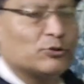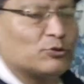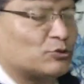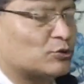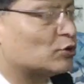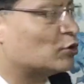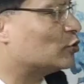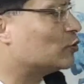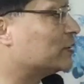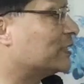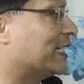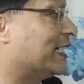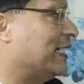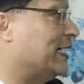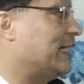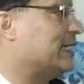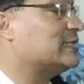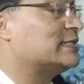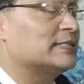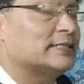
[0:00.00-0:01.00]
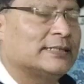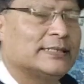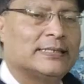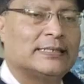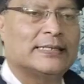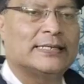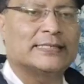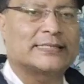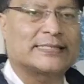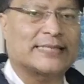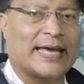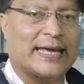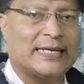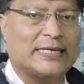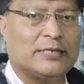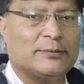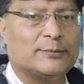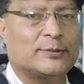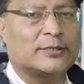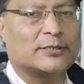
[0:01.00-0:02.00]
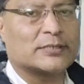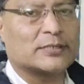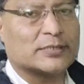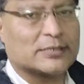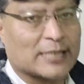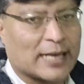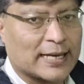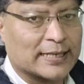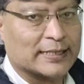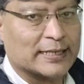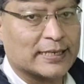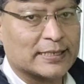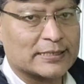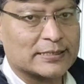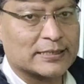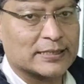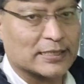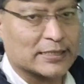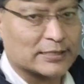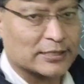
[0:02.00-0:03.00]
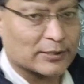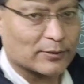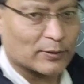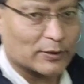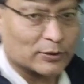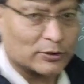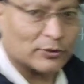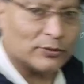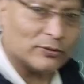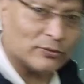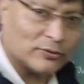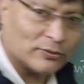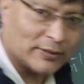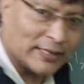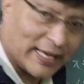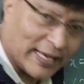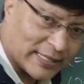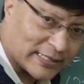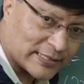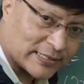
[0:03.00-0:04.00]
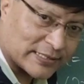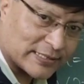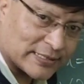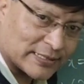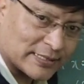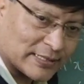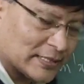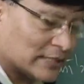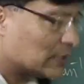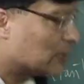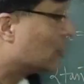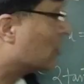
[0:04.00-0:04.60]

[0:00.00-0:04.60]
you know that sine inverse sine x is equal to x.